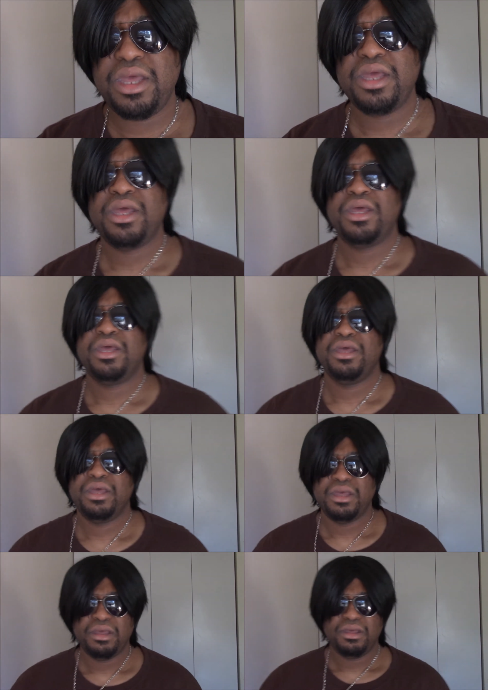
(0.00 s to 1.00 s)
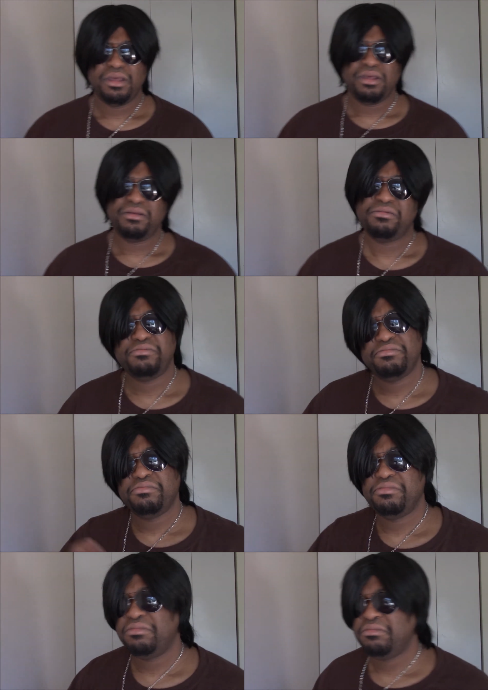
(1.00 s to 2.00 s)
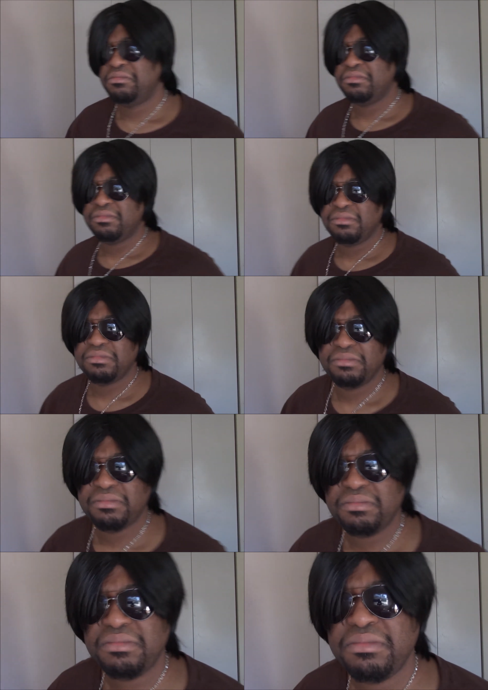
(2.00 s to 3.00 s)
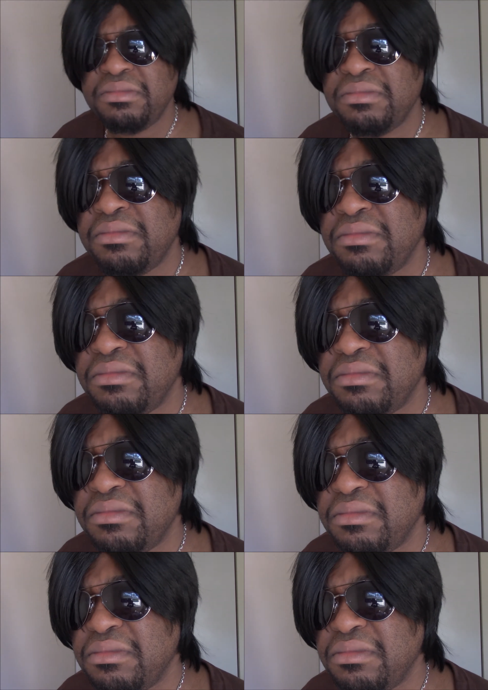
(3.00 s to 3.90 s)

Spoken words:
(no one is talking)